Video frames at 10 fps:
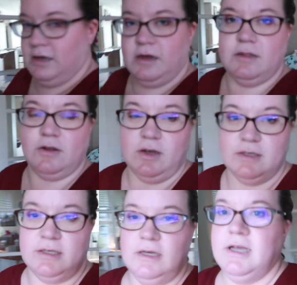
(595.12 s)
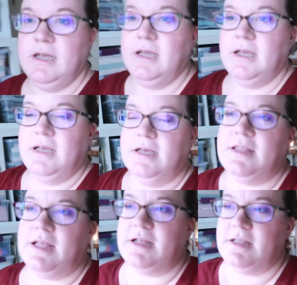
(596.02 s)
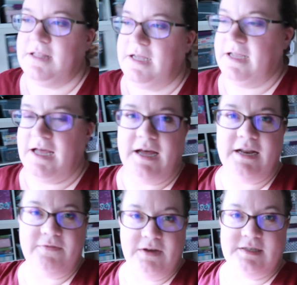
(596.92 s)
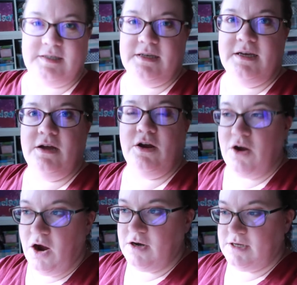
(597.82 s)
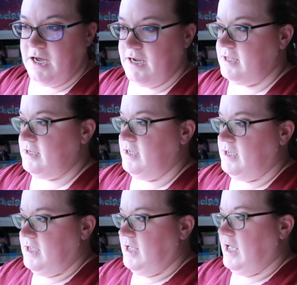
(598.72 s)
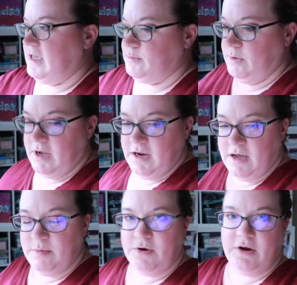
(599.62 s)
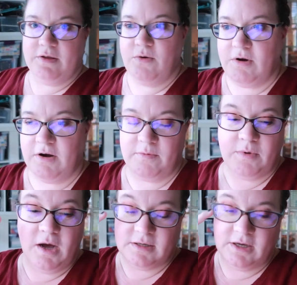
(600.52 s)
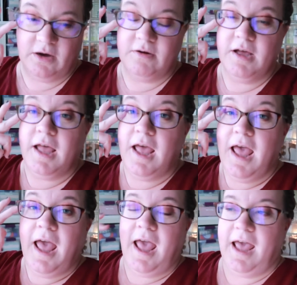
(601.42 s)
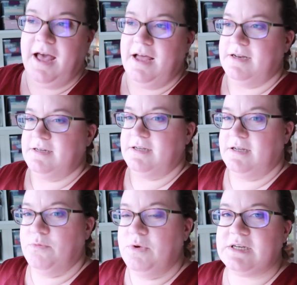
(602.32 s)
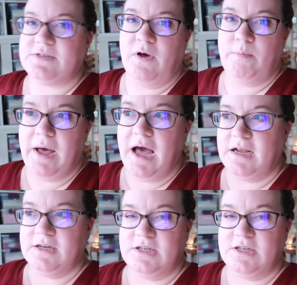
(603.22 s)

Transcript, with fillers: on their calls. Then the lady ahead of us, her car died as we were kind of coming around the corner from Costco. And we just felt bad because